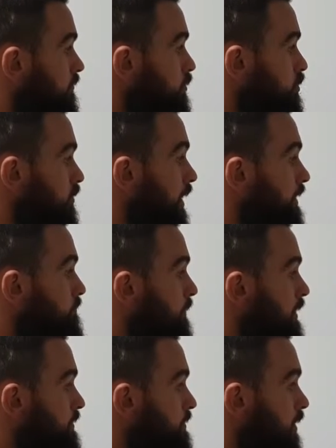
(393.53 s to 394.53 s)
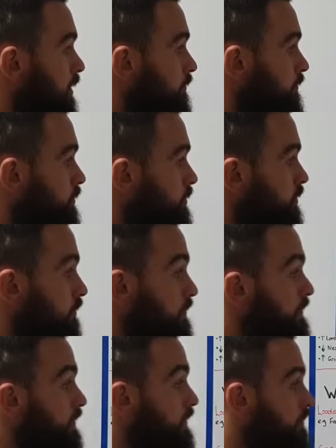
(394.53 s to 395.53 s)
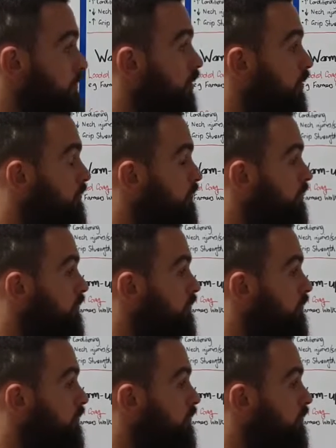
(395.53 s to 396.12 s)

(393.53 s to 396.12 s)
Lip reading: the strength based stuff, just so we tick it off.